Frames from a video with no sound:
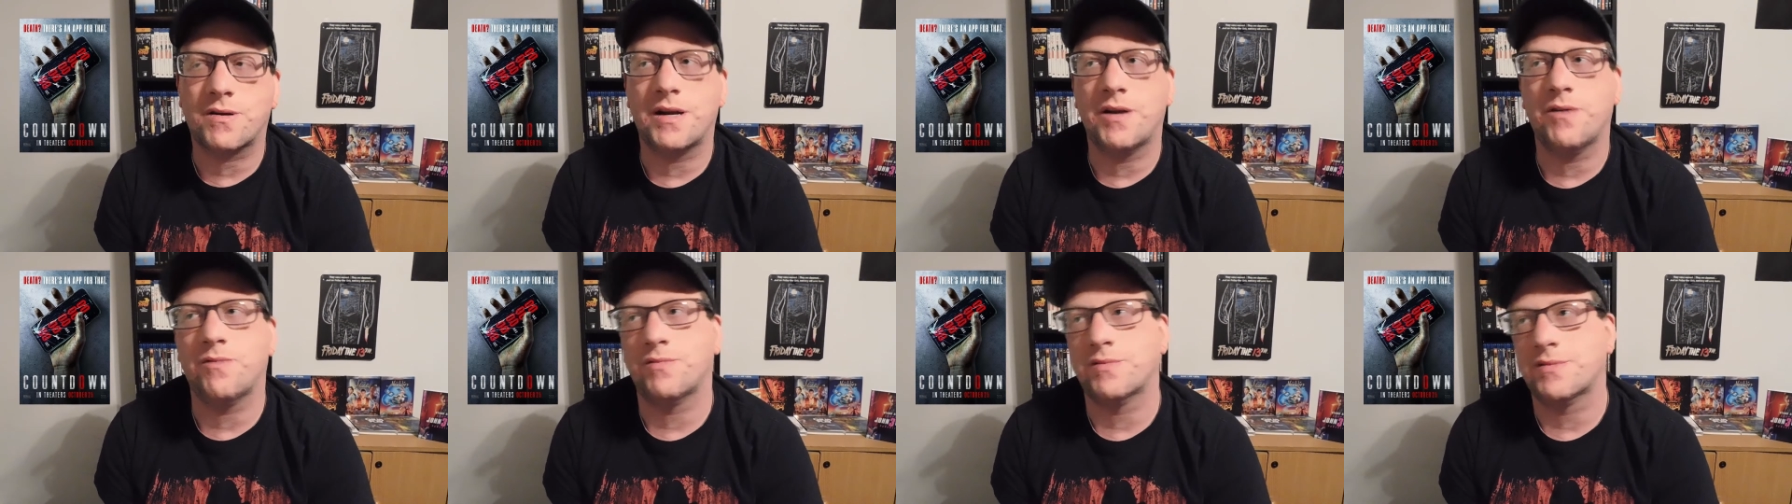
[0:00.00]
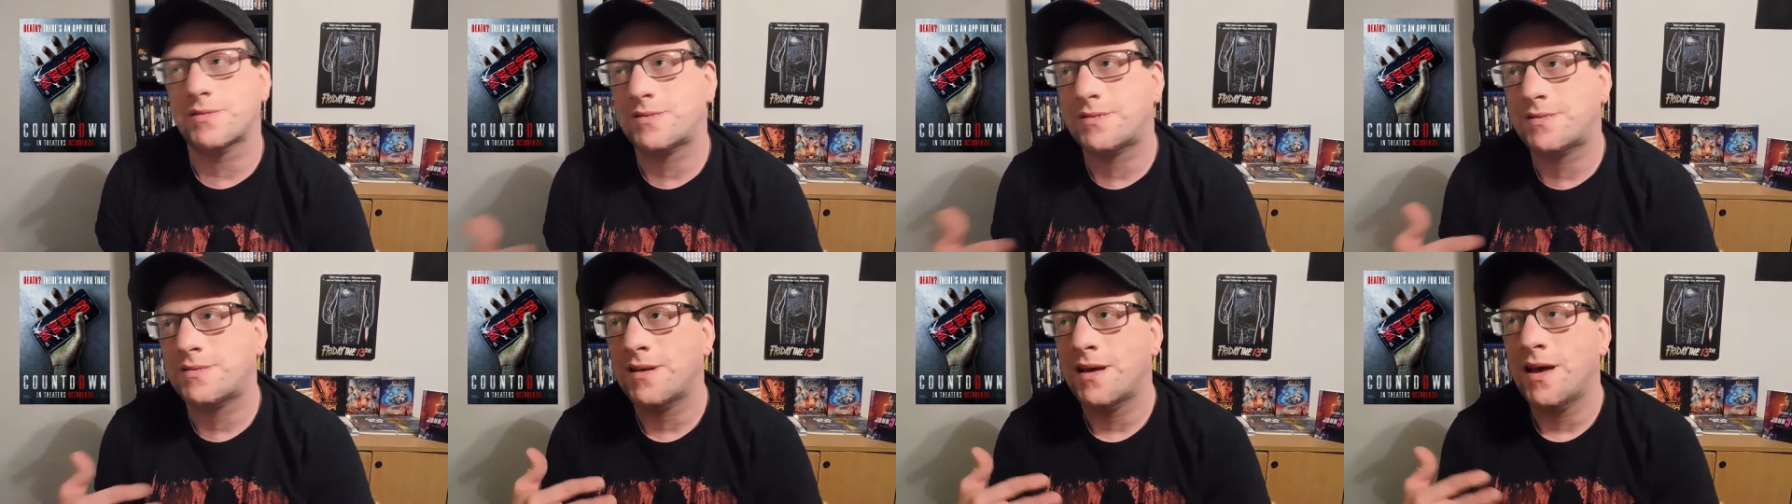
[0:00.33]
It
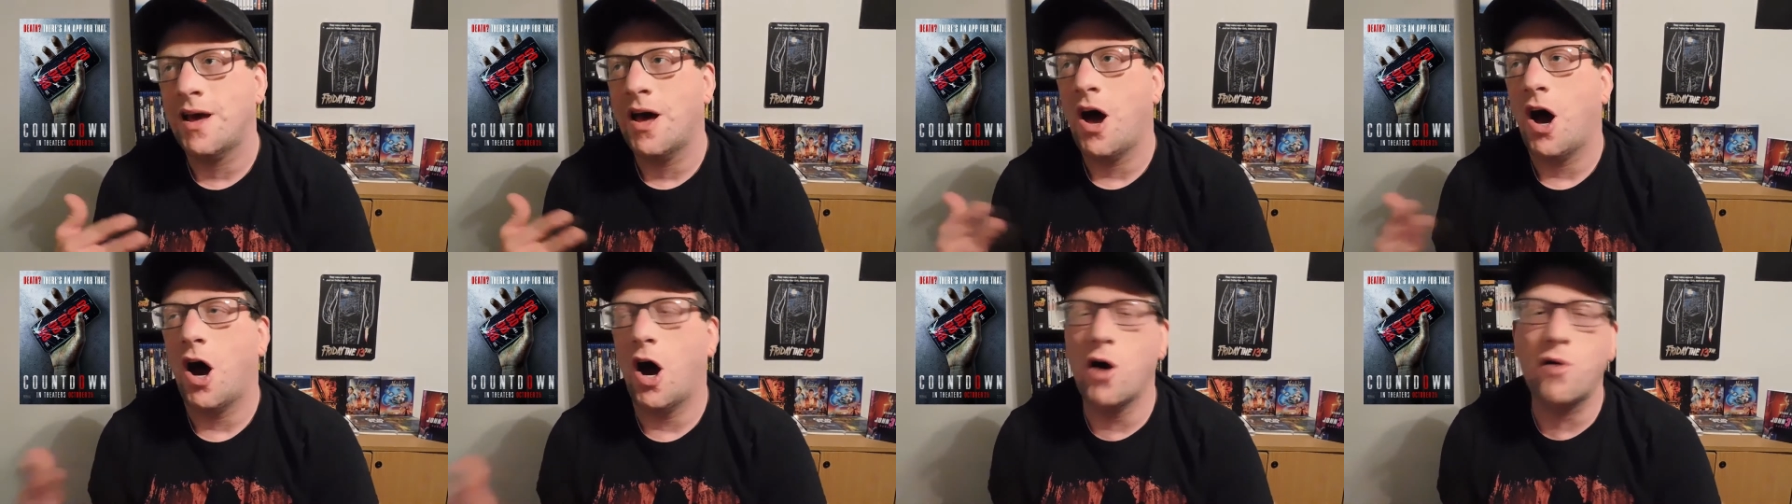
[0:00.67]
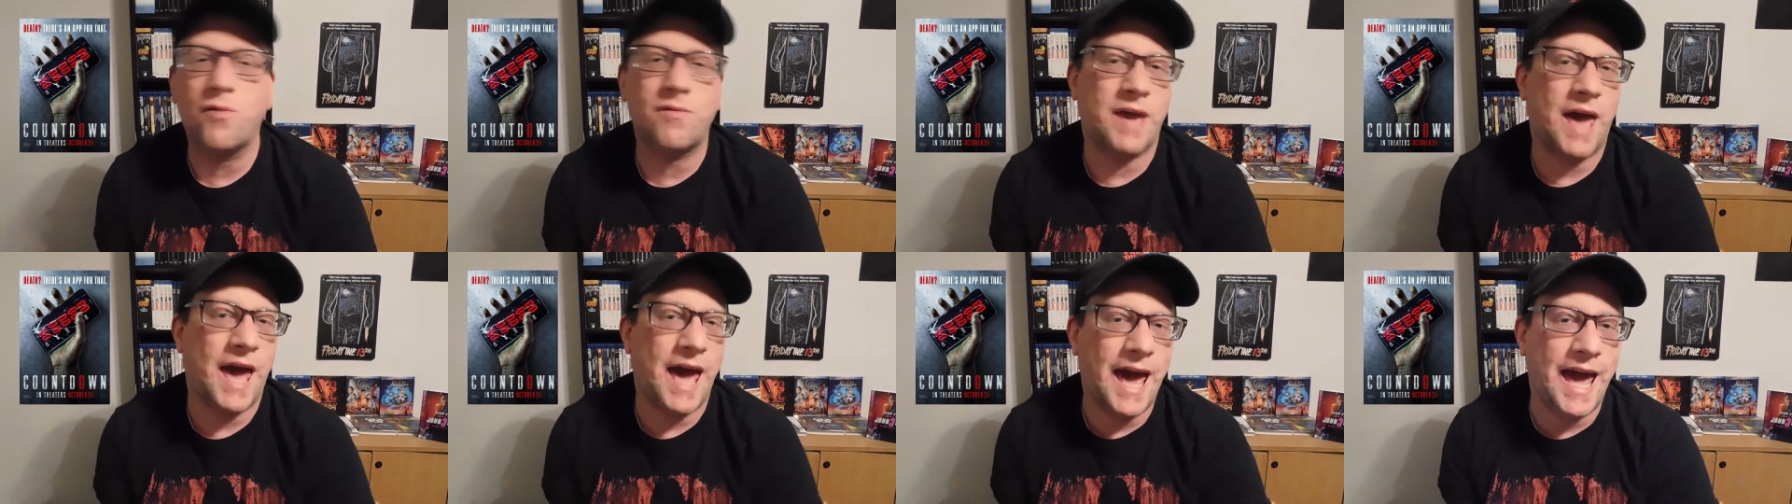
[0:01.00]
was
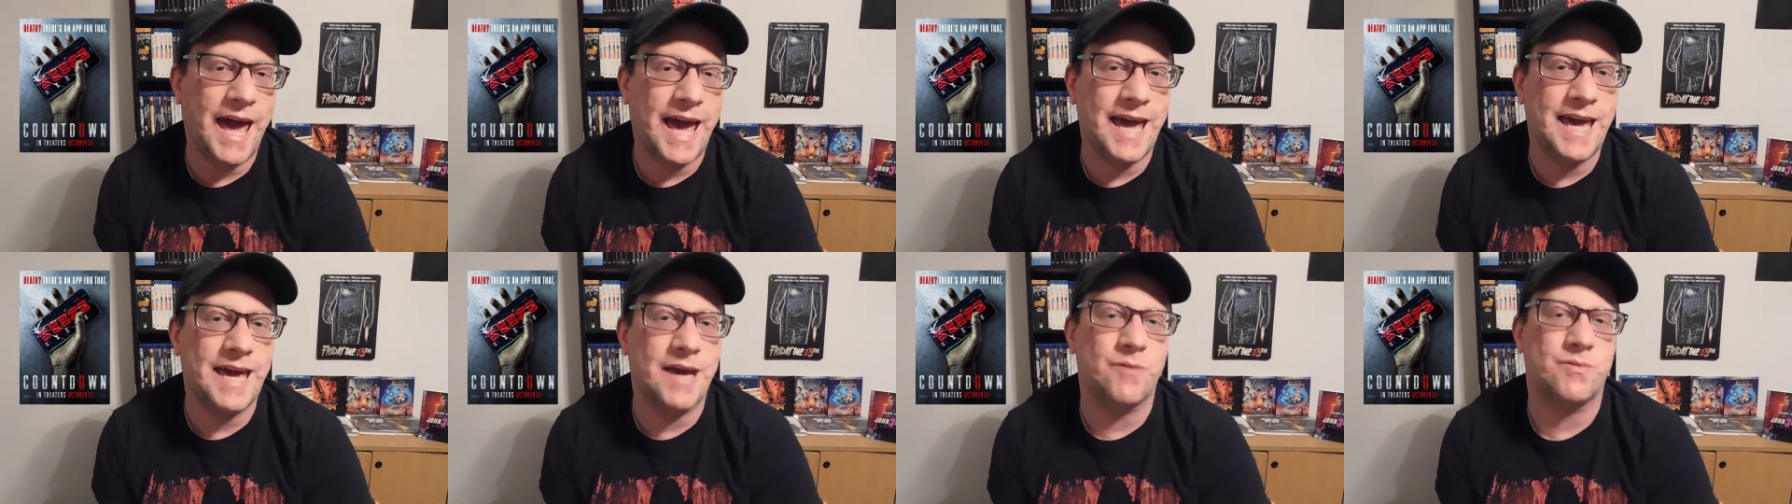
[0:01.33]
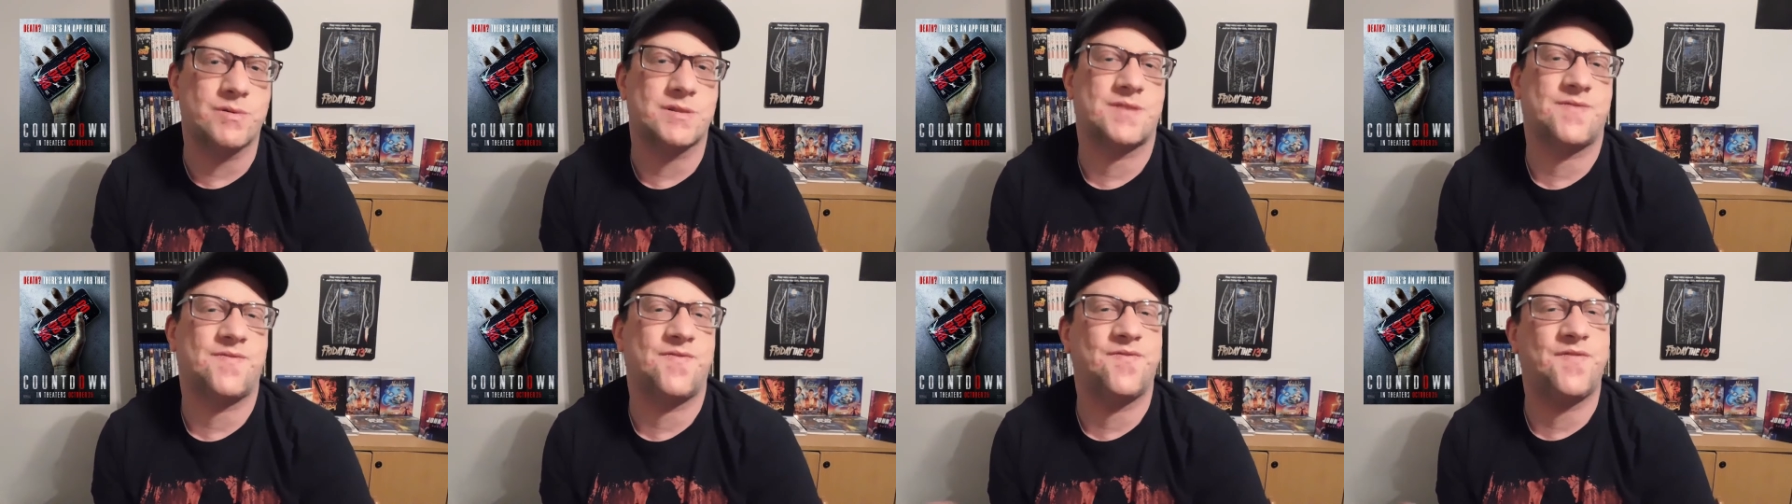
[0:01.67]
okay. It
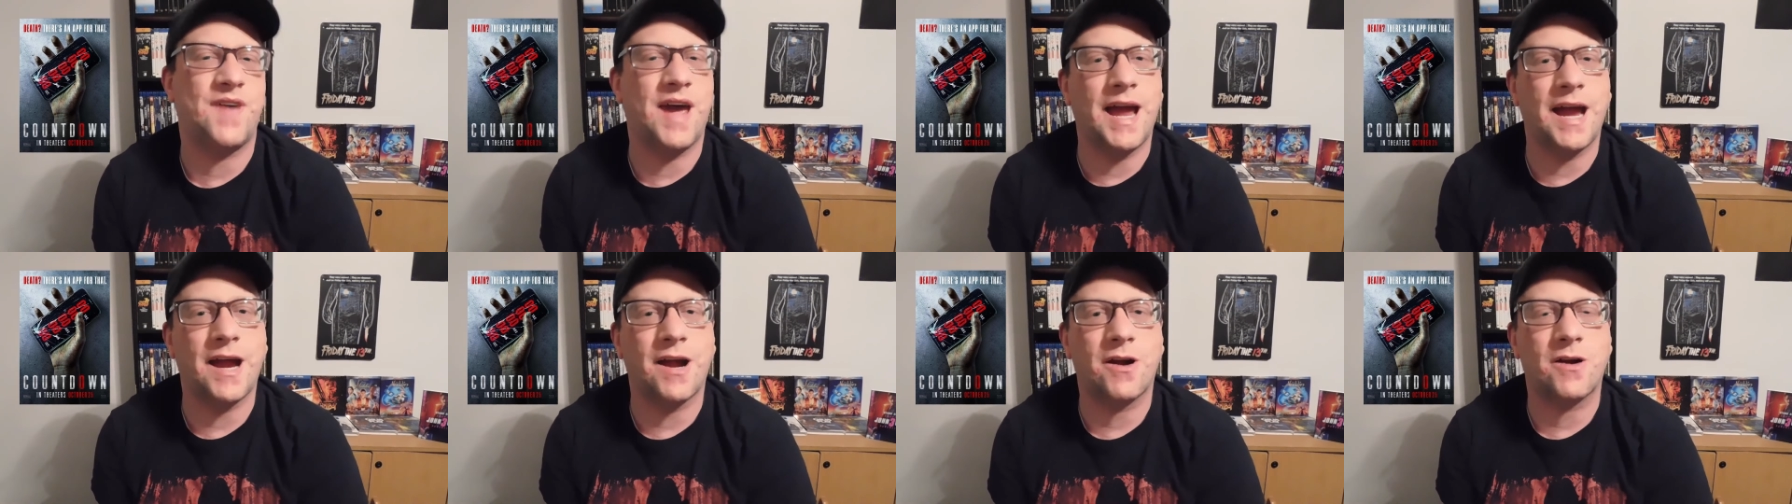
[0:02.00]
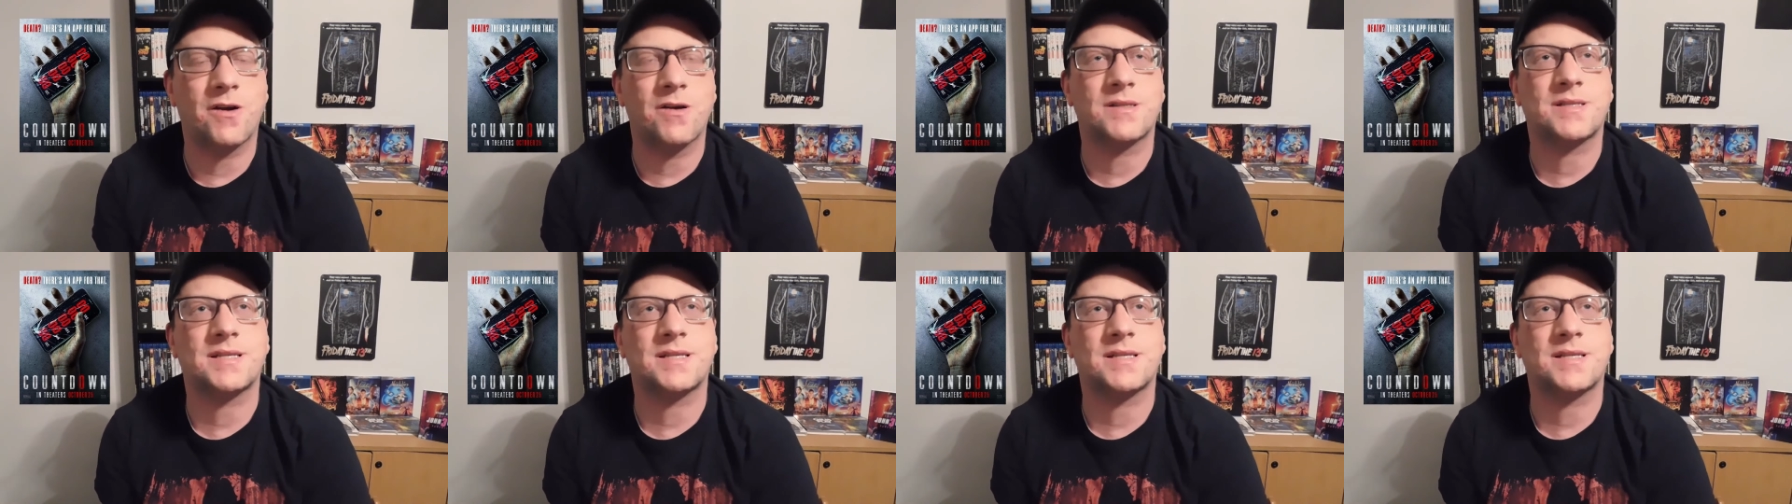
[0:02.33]
was fair.